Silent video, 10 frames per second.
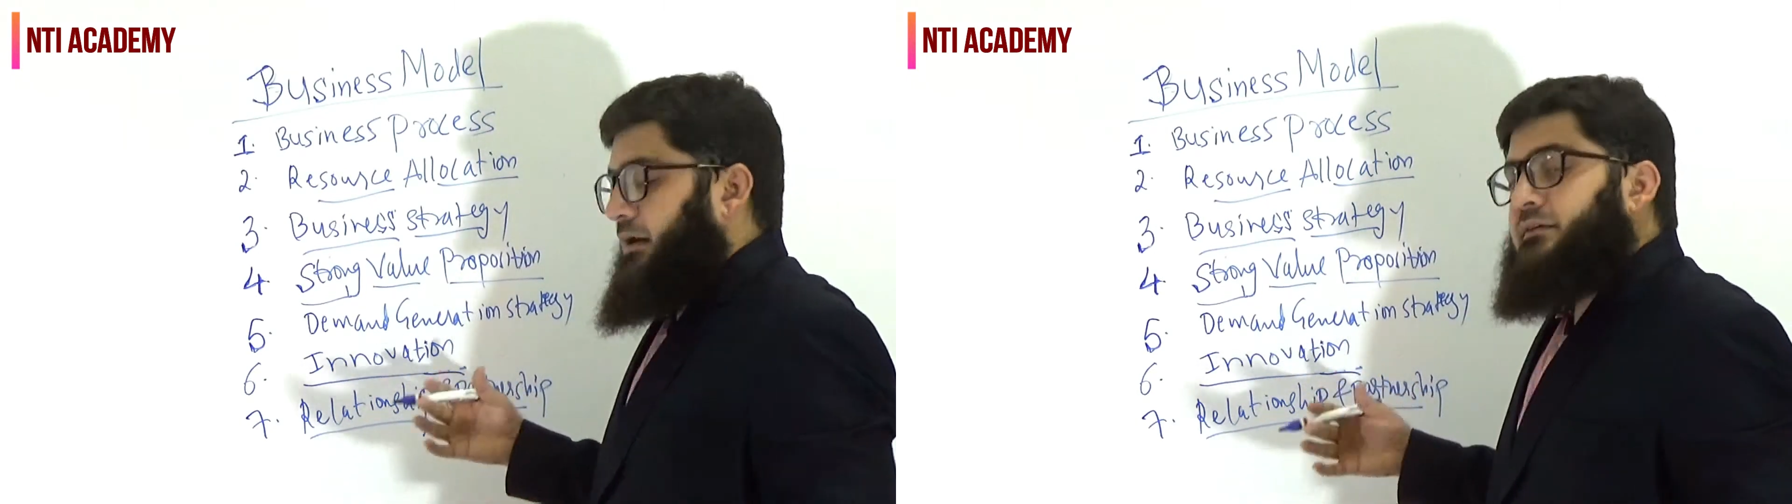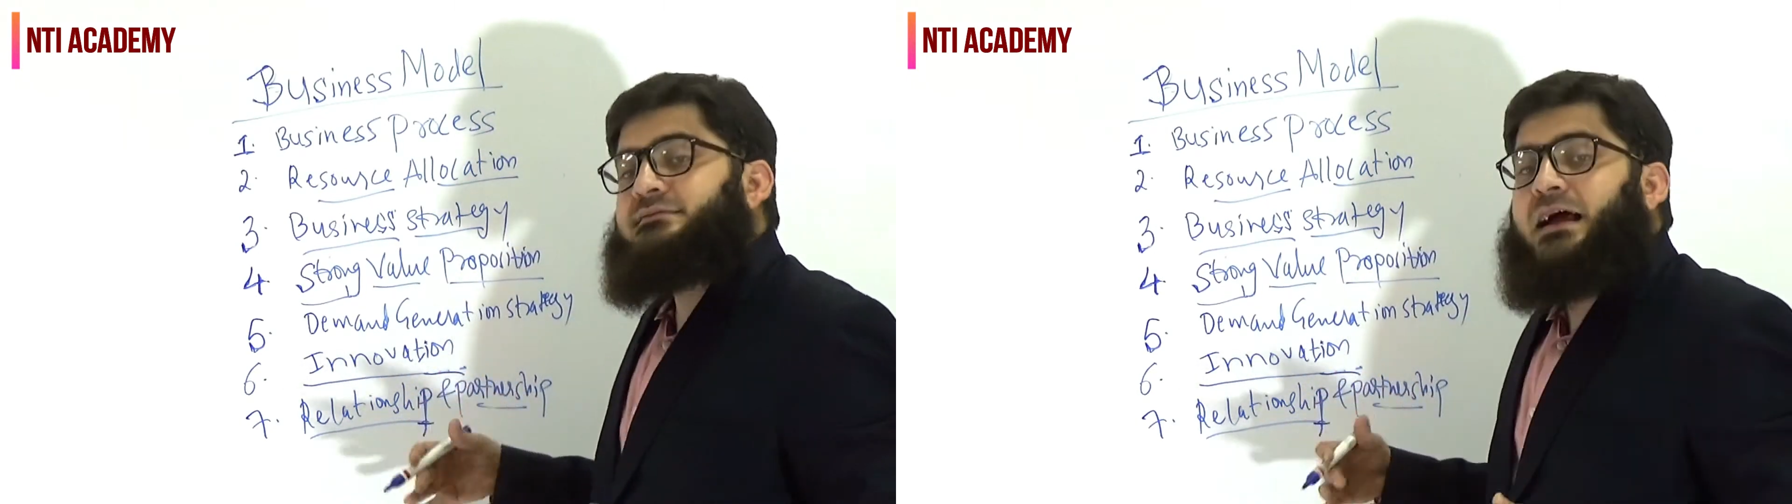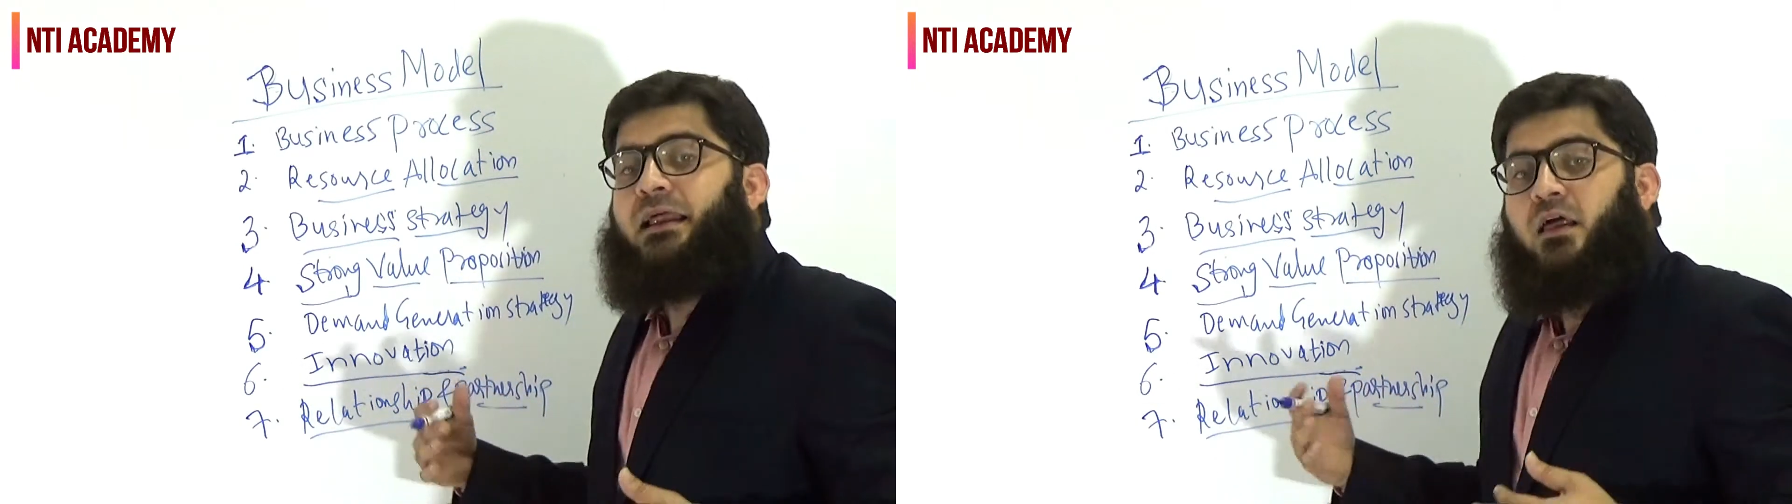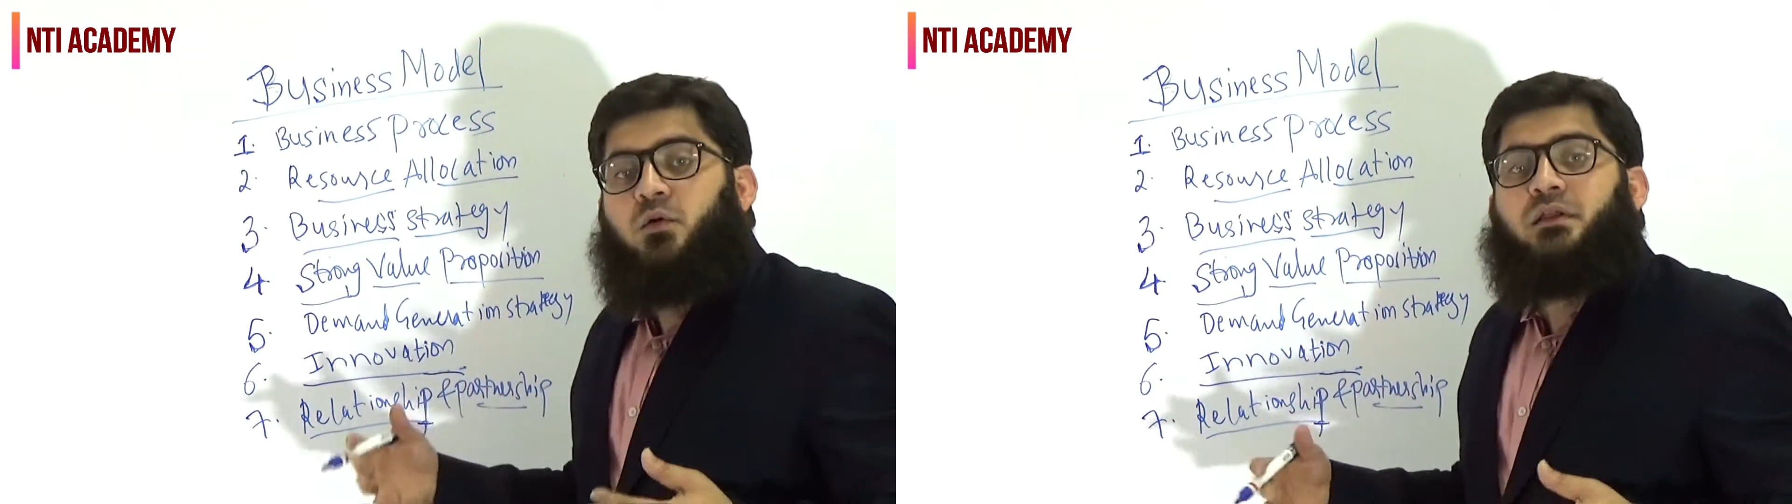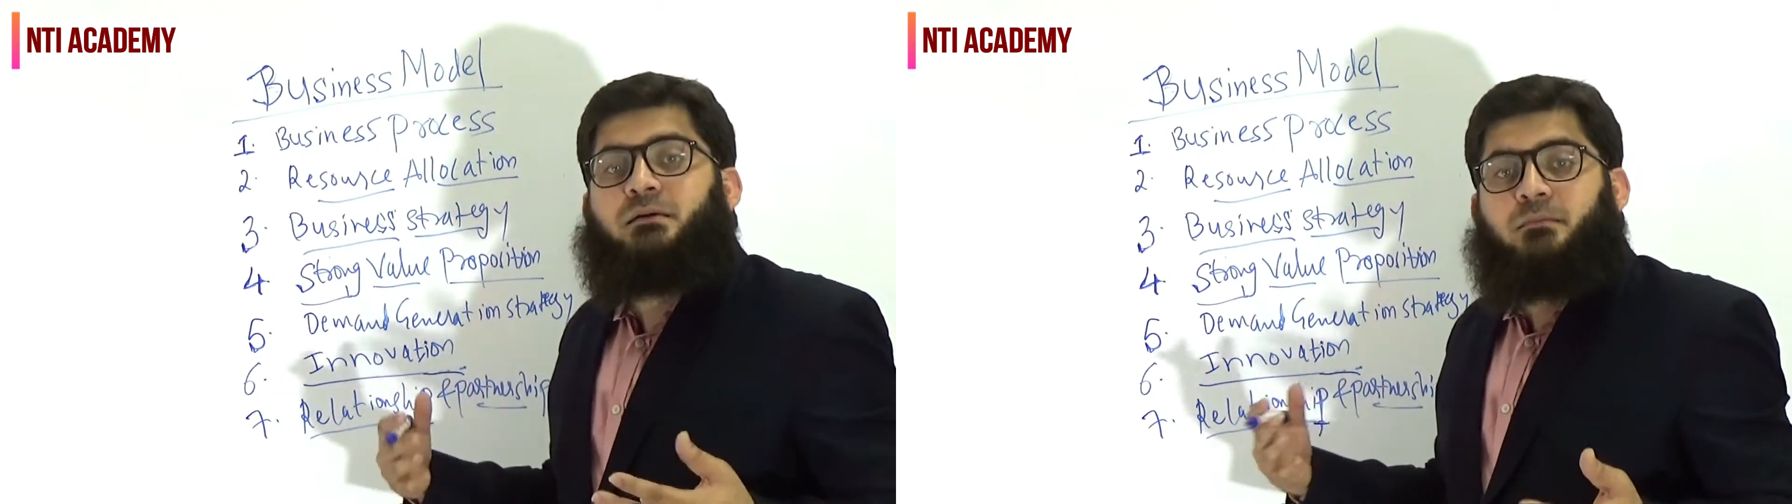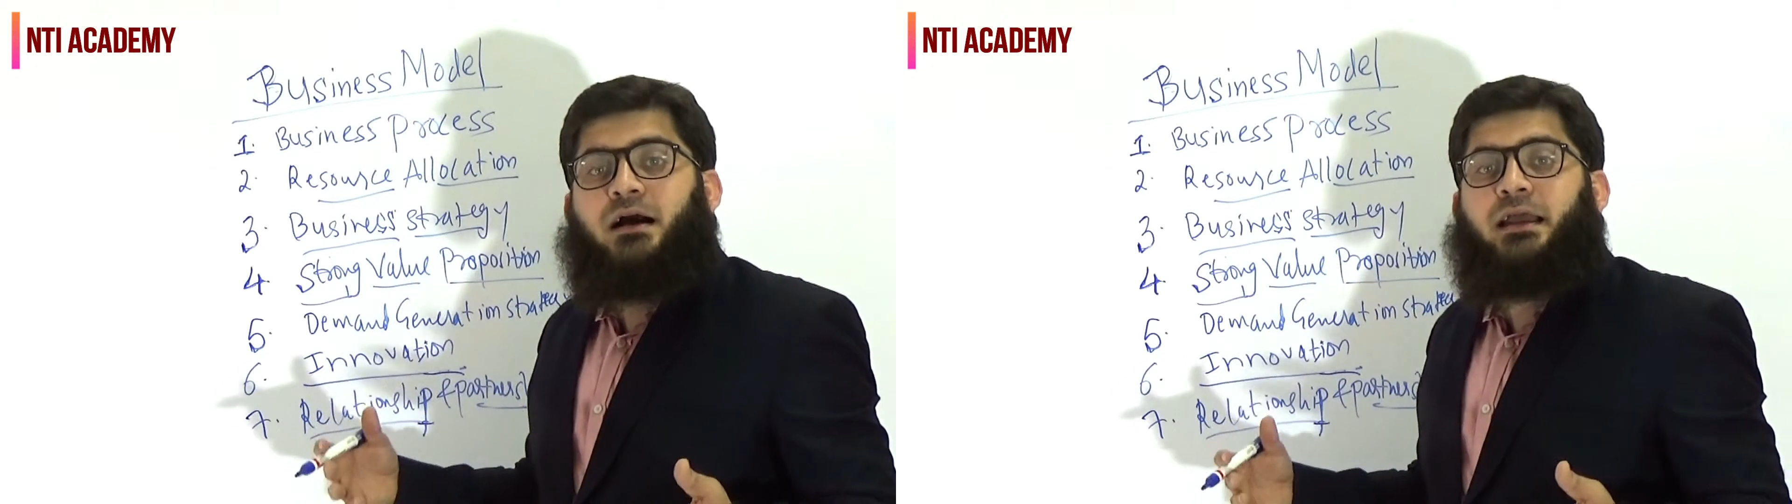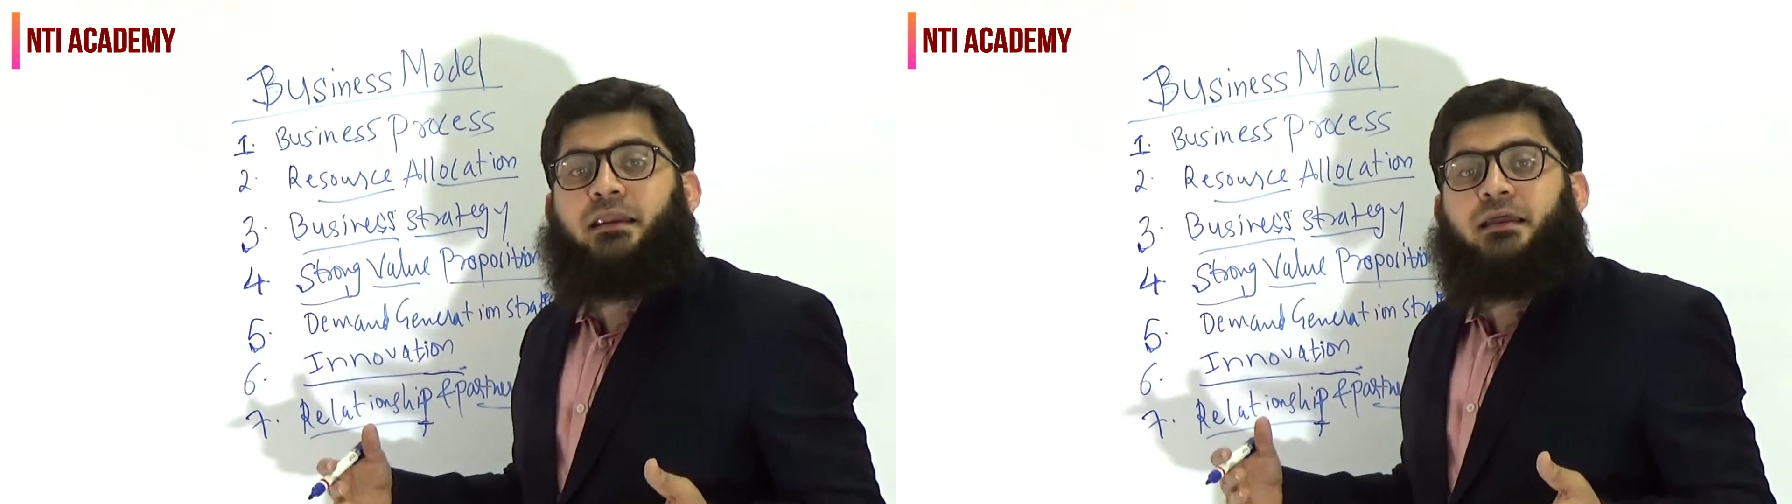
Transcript: stand alone in the market.